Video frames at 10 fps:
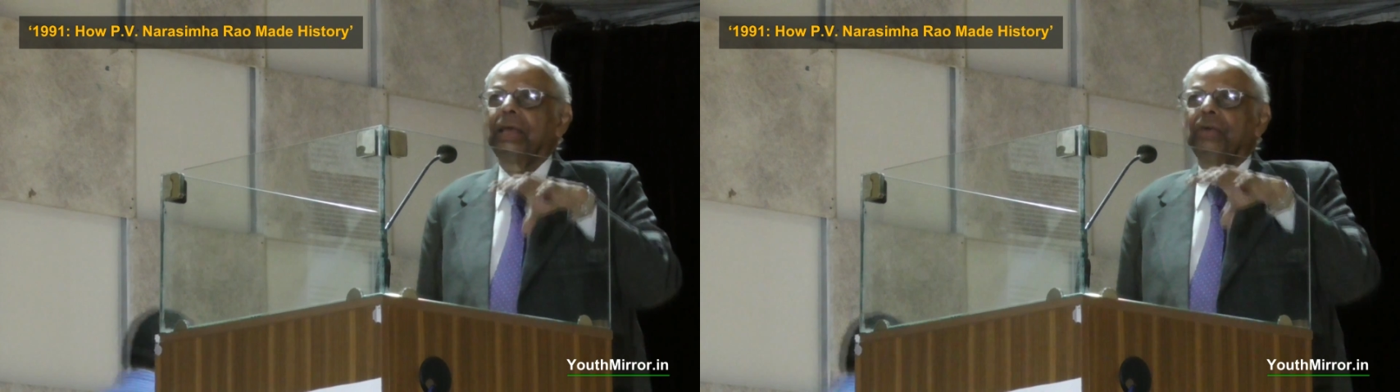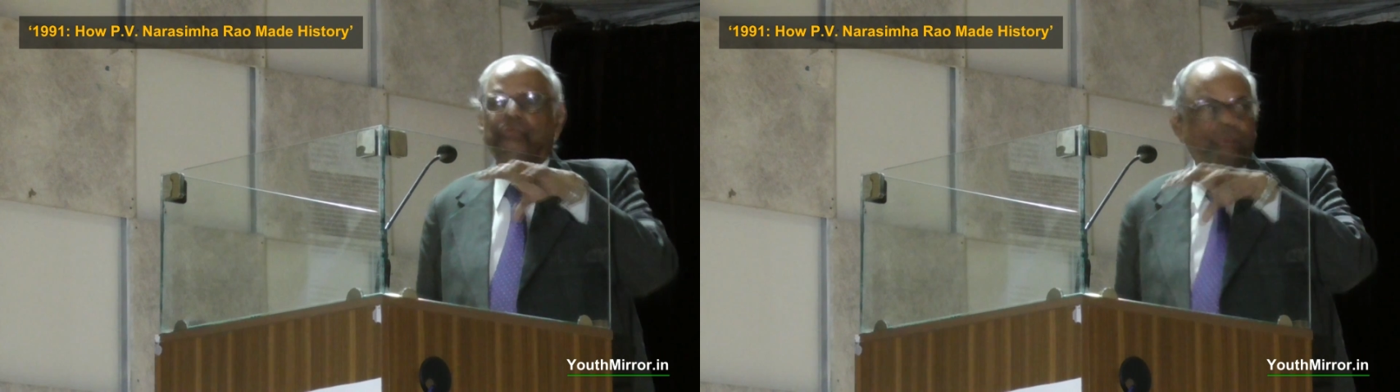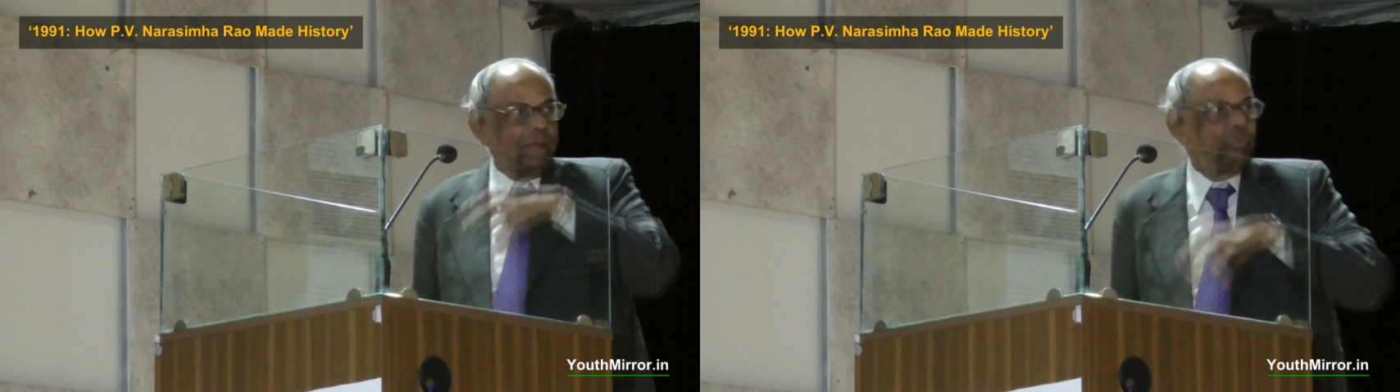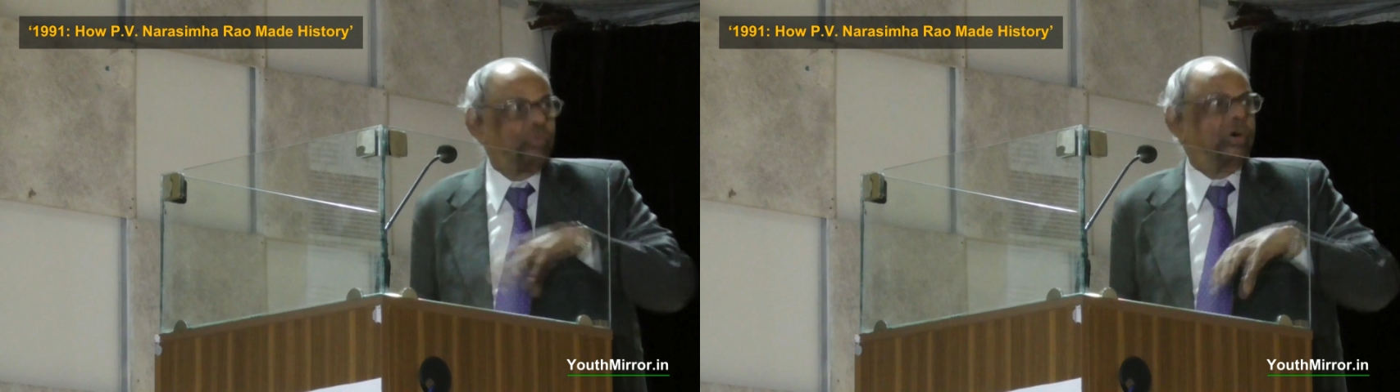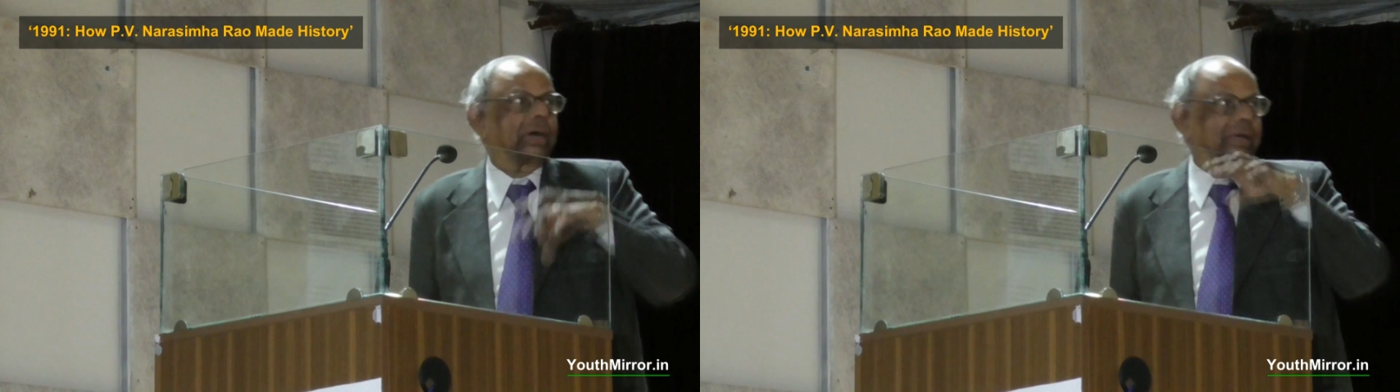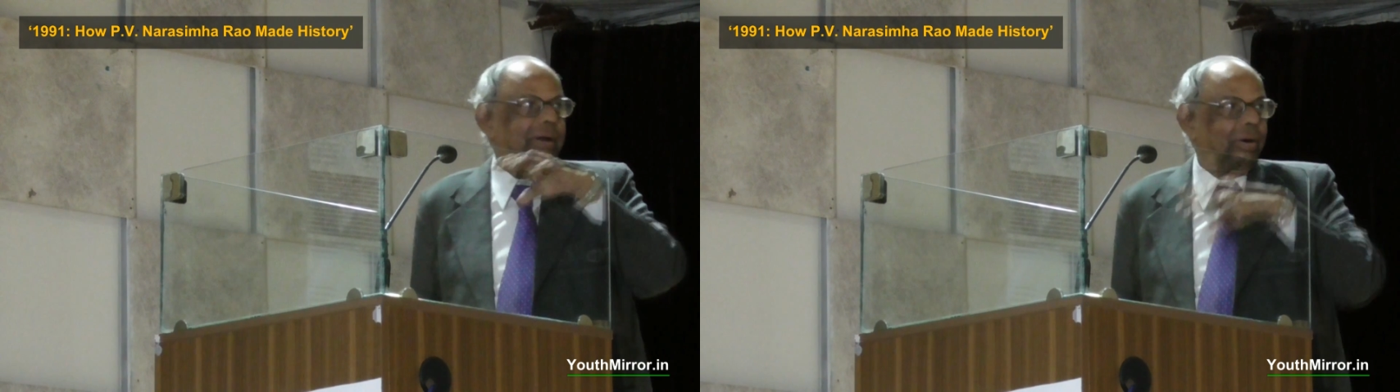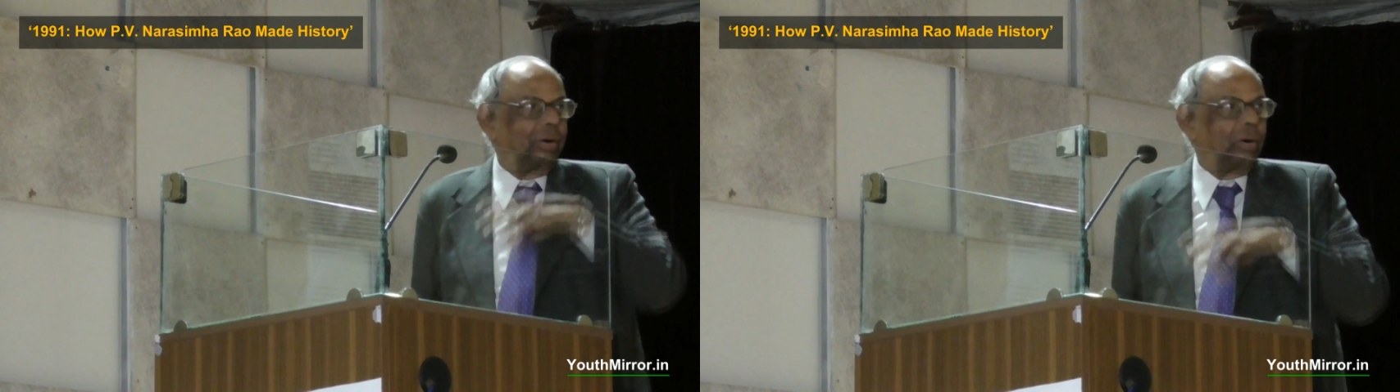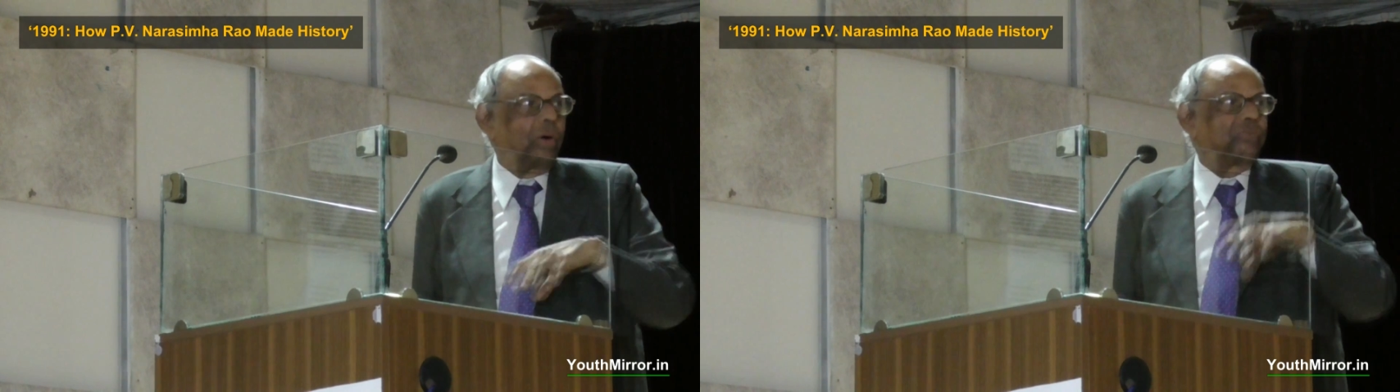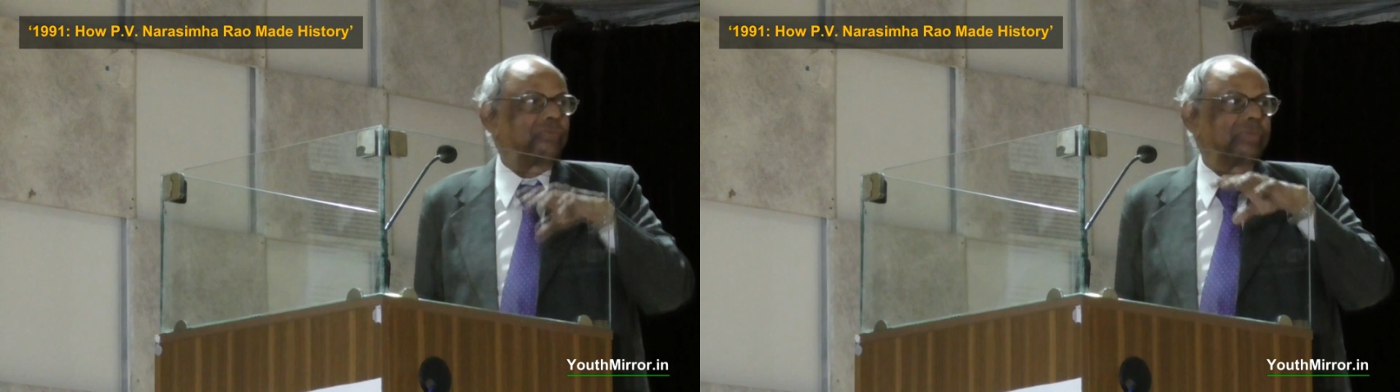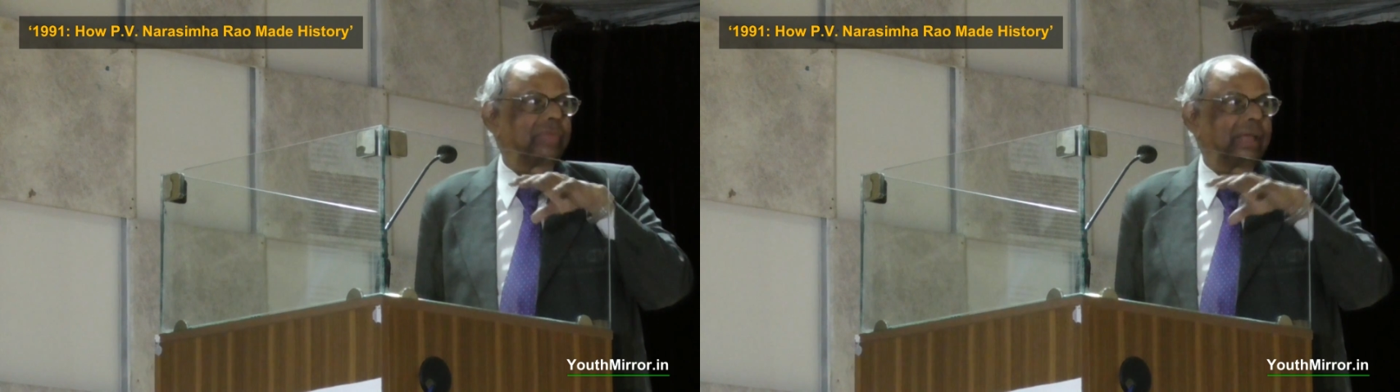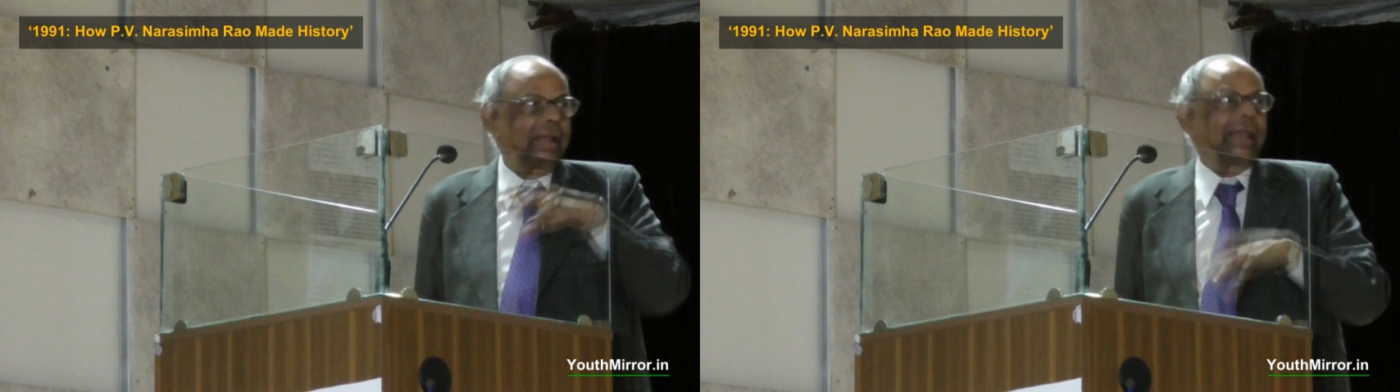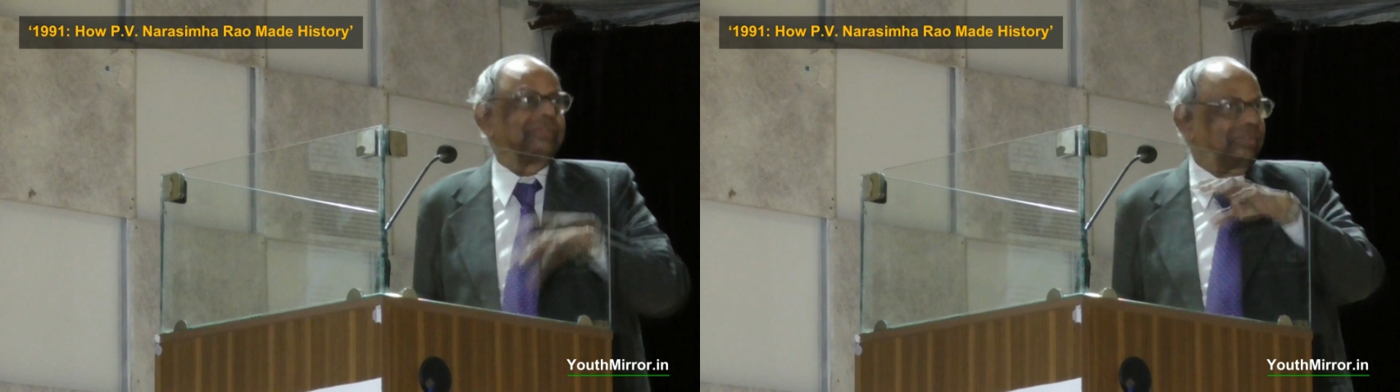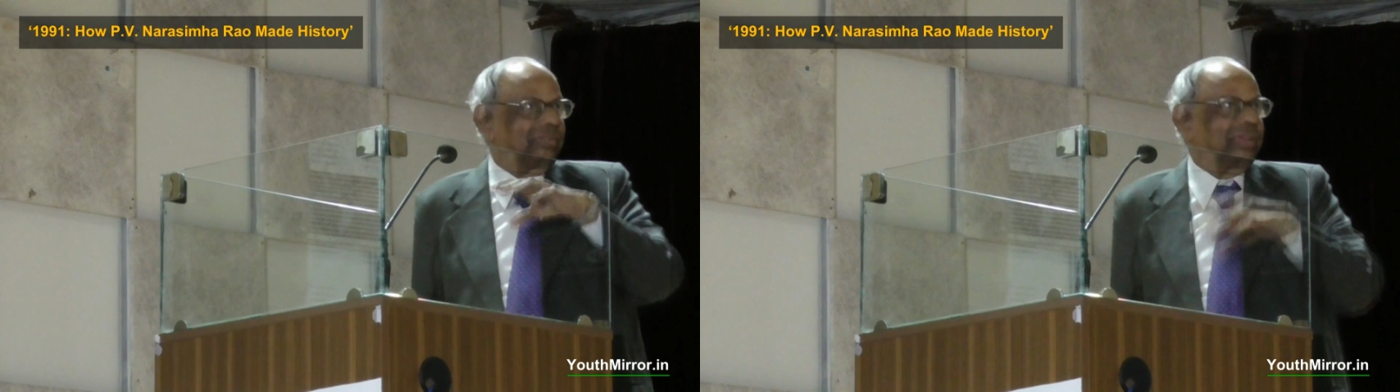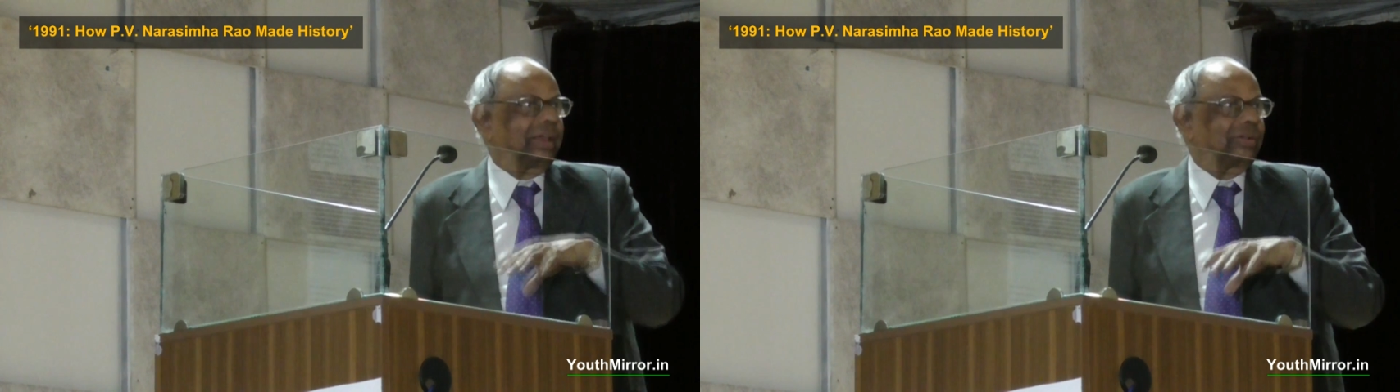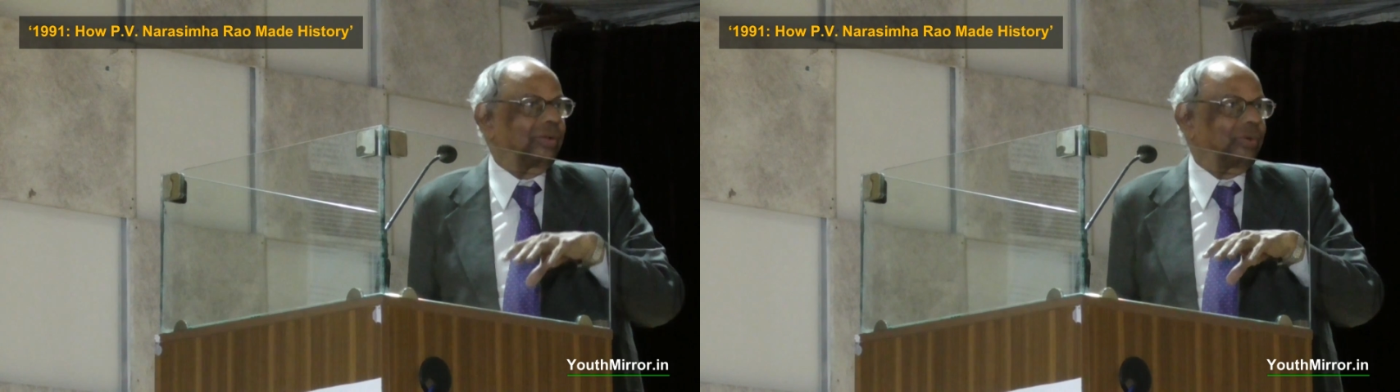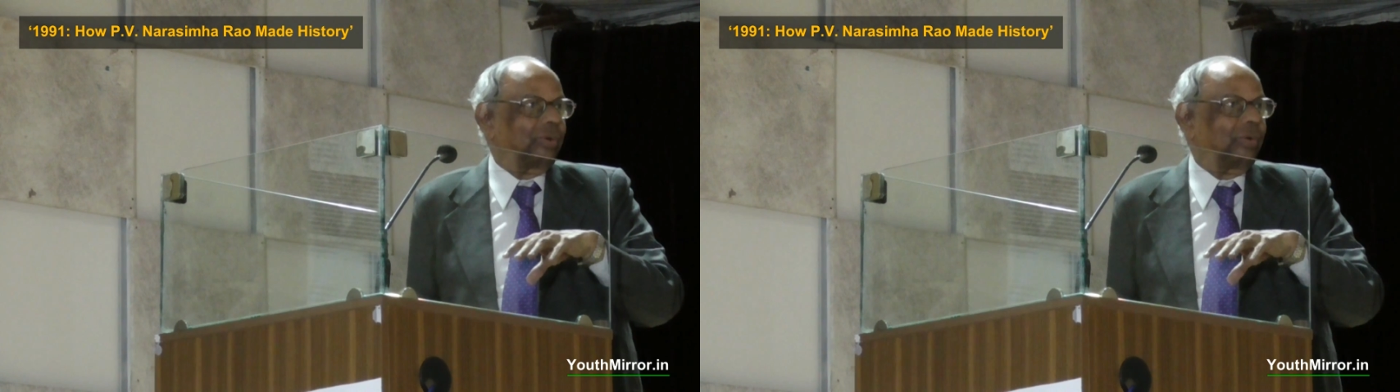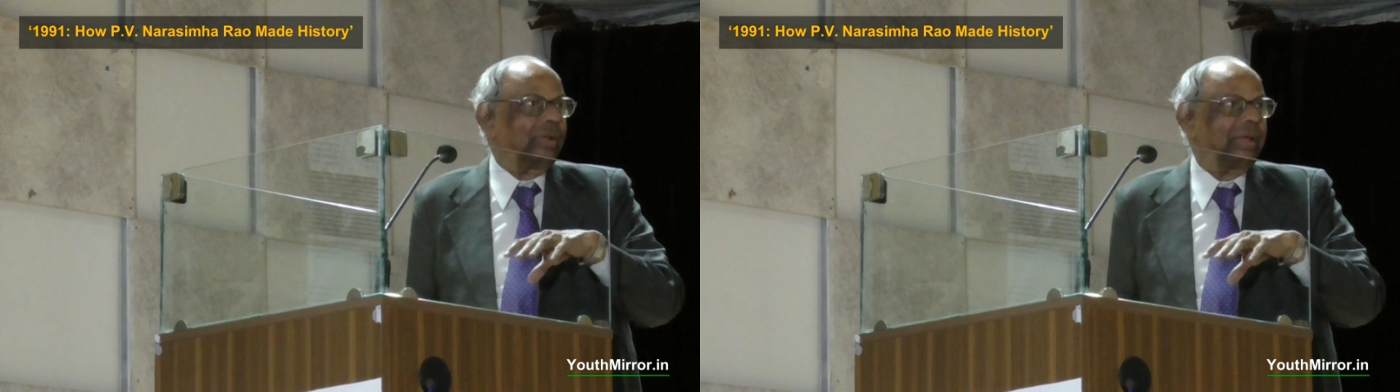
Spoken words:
framework of licensing and control,